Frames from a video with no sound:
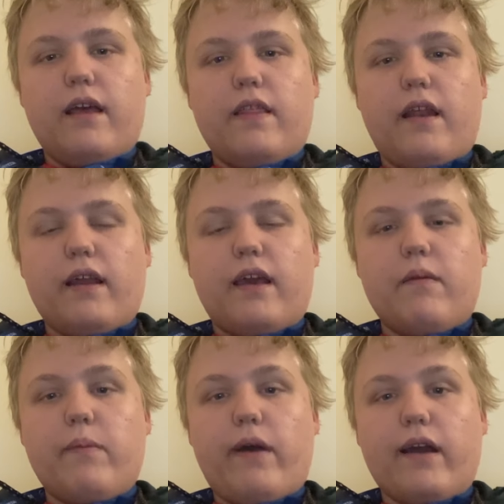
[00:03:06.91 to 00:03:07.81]
And then I
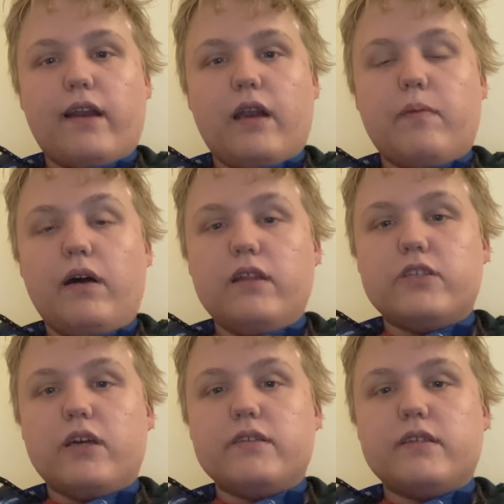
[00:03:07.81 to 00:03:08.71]
came back and I
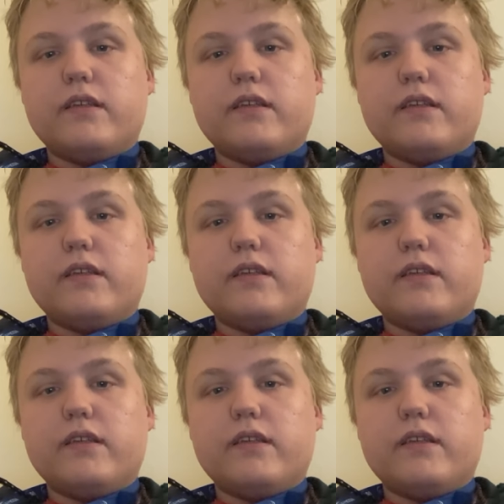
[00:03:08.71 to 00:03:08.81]
apologized.